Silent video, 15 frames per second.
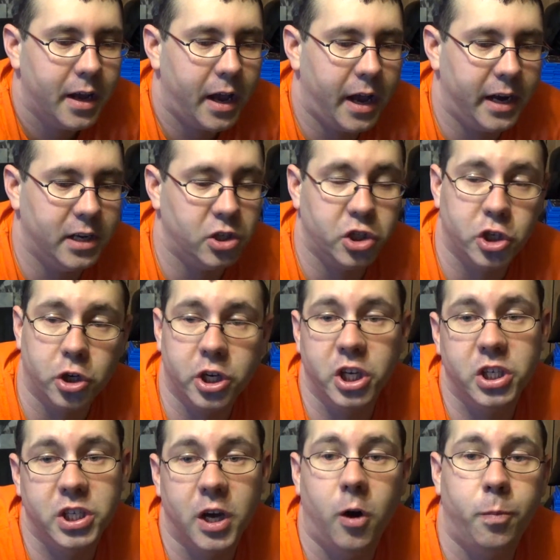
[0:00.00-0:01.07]
And it took
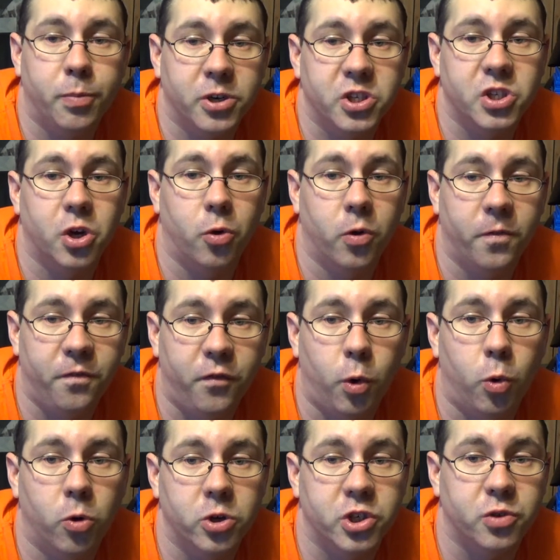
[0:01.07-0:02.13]
until Persona
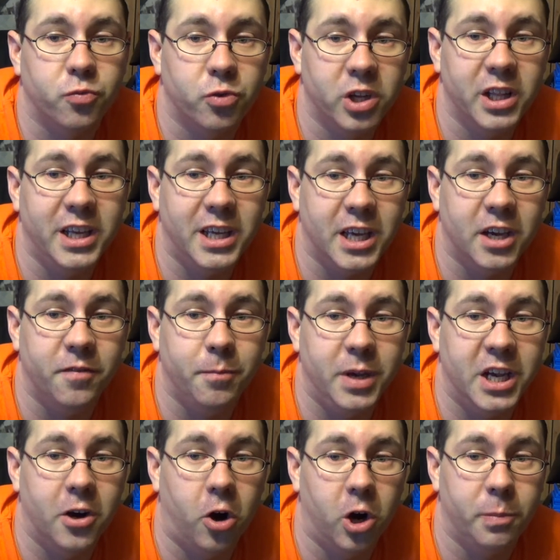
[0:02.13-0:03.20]
4 to really give
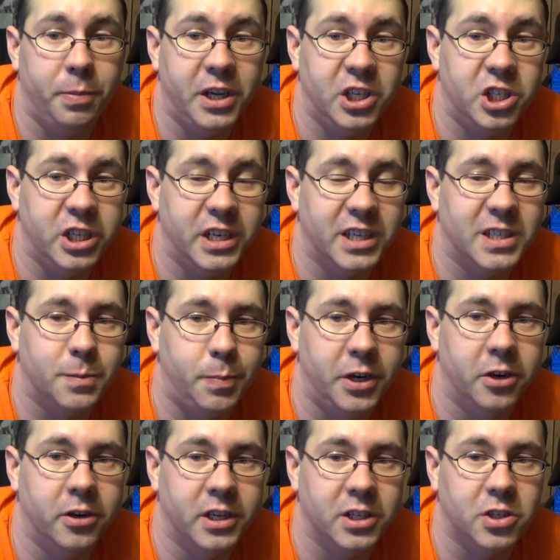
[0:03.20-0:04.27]
me an RPG
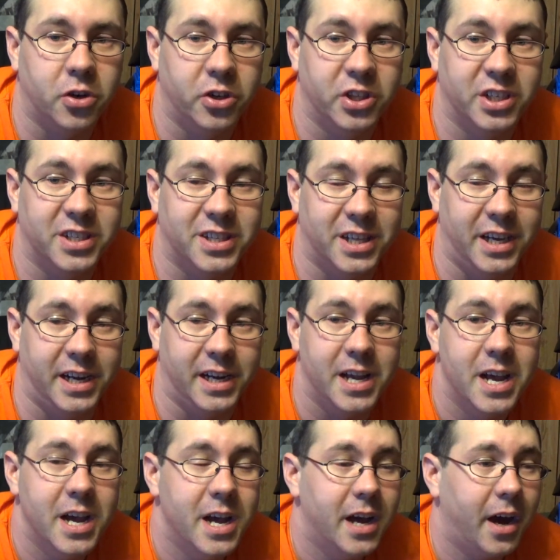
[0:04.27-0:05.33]
experience on this thing.
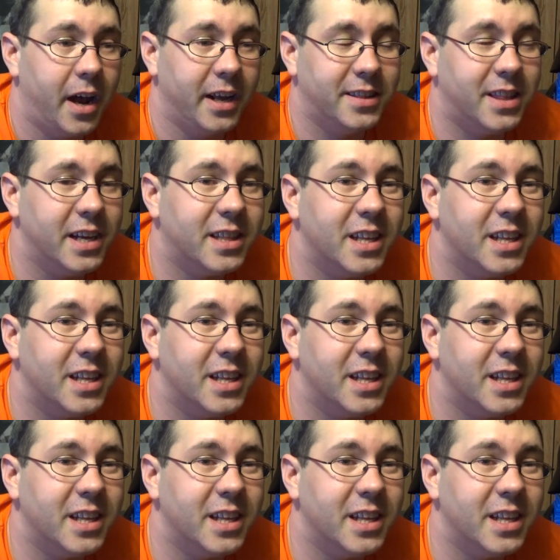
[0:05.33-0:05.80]
And I think